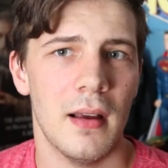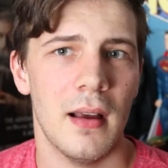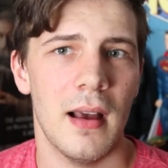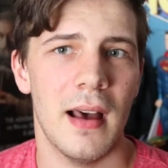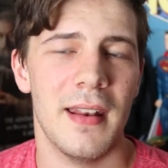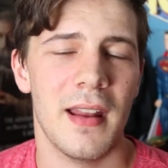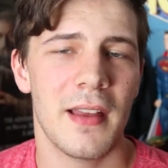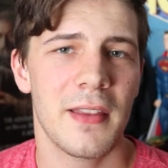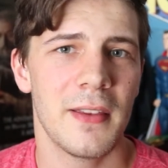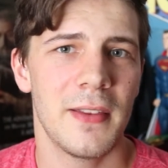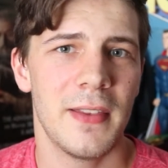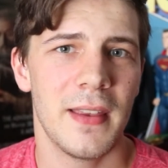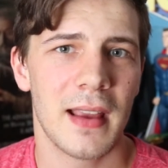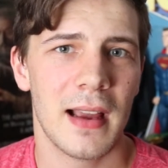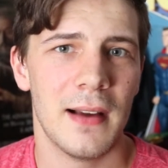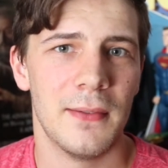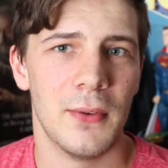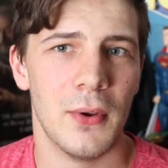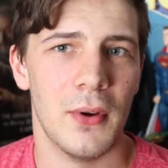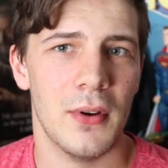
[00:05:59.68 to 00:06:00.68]
Another
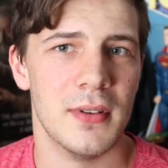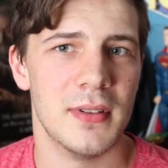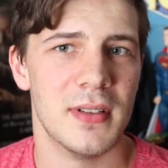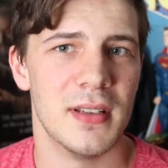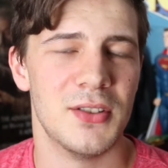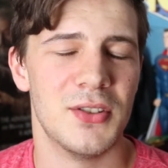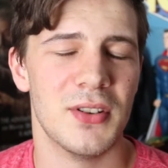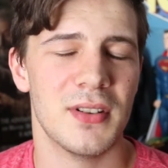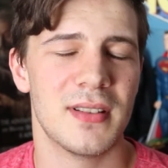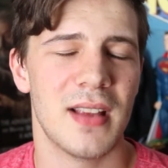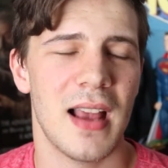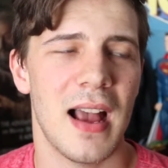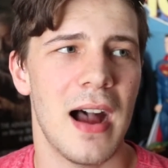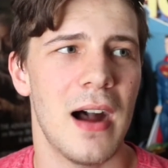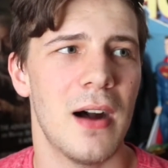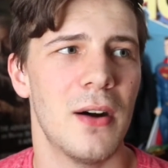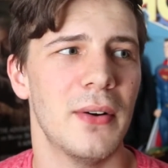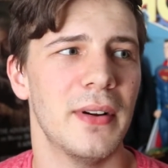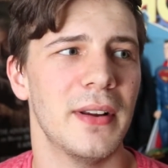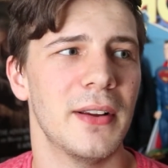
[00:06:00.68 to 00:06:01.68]
thing I've learned is just
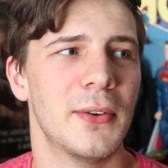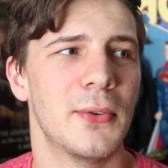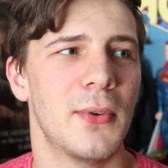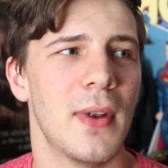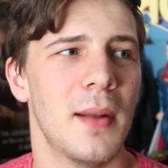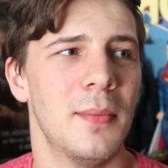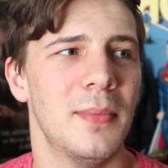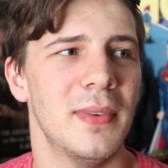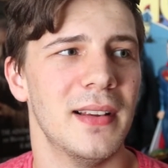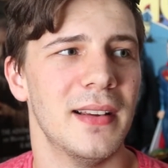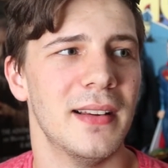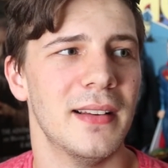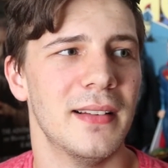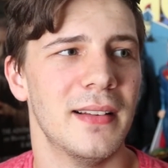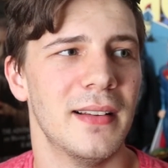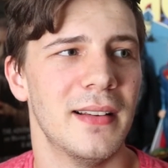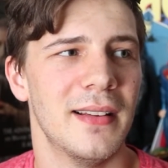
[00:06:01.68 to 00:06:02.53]
how incredibly